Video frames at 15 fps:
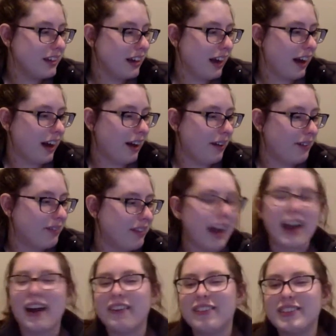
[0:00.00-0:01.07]
I
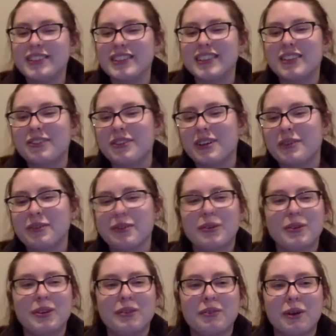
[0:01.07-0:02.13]
obviously don't want to
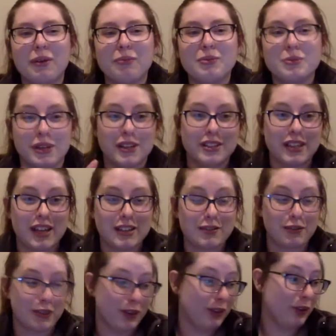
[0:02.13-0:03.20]
ruin the films because that's
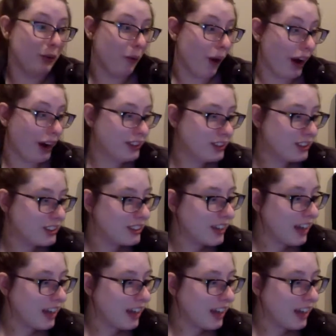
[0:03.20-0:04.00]
for you to watch,